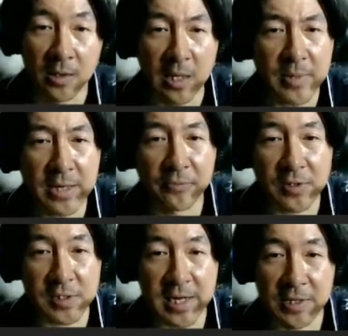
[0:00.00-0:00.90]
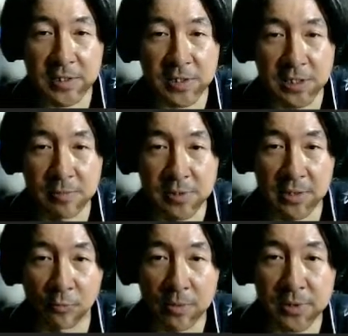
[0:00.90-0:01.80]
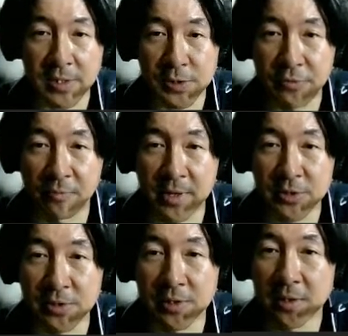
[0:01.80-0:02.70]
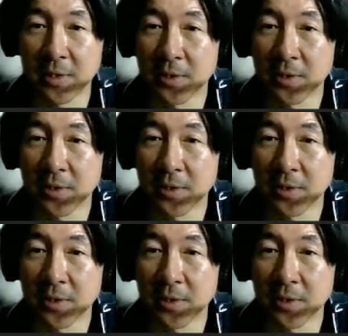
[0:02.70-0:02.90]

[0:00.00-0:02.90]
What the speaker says: Let me investigate these systems and websites you've mentioned